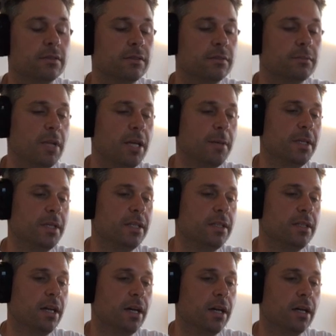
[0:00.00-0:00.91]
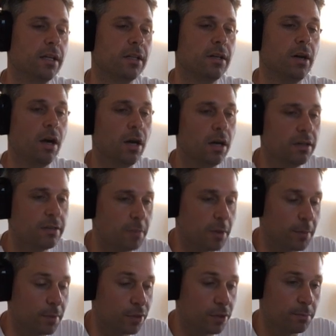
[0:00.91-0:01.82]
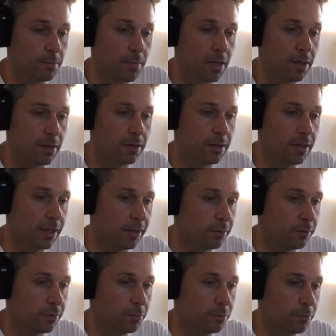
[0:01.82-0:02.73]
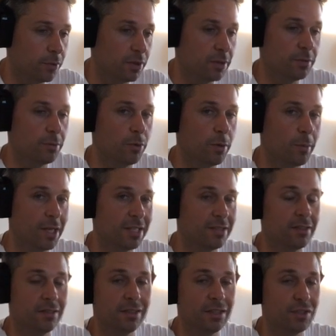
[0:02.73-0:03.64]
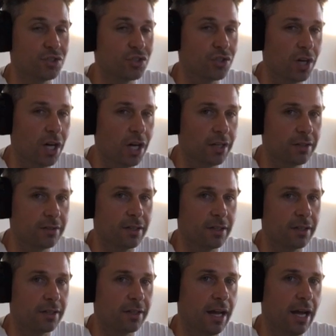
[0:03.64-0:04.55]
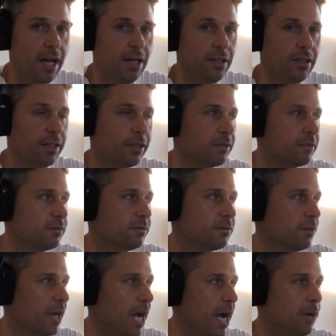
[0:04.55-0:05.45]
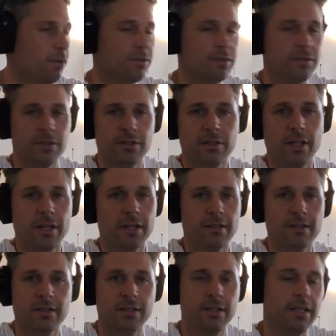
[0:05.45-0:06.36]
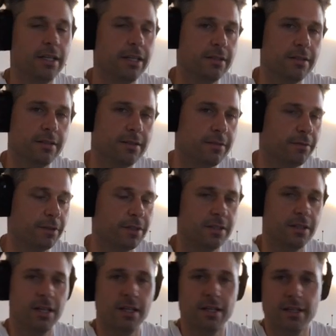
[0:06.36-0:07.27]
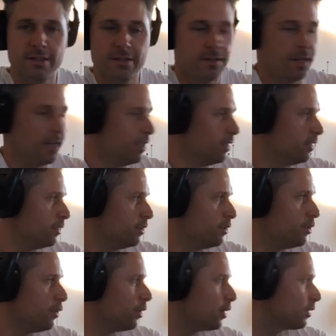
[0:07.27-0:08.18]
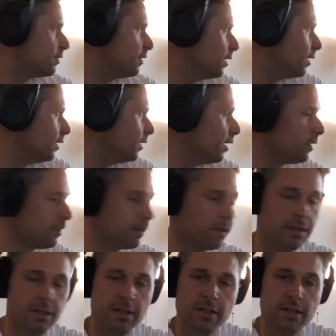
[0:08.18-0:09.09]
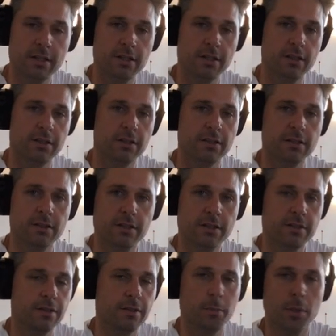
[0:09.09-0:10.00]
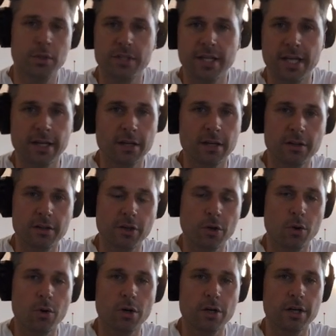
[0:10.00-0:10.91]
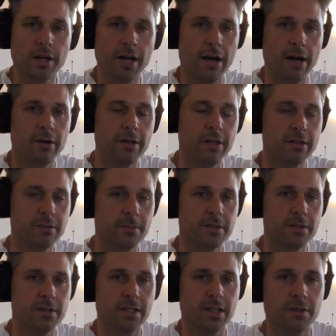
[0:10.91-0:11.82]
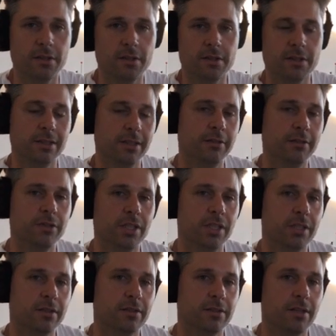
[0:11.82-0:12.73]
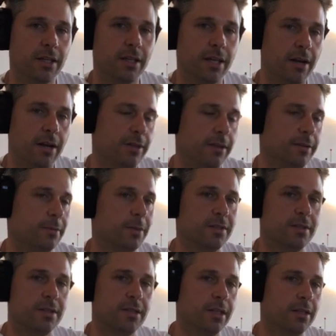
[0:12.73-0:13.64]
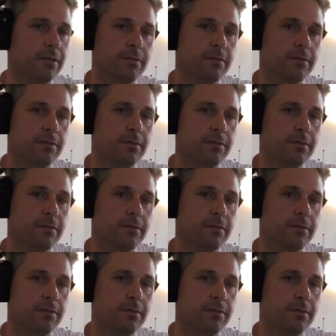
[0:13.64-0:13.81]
maybe not cars, maybe like we might still need trucks. Like how is your, like, for say here in New York City, like there's a bodega on the corner. How are they supposed to get their deliveries? Like, how are they supposed to get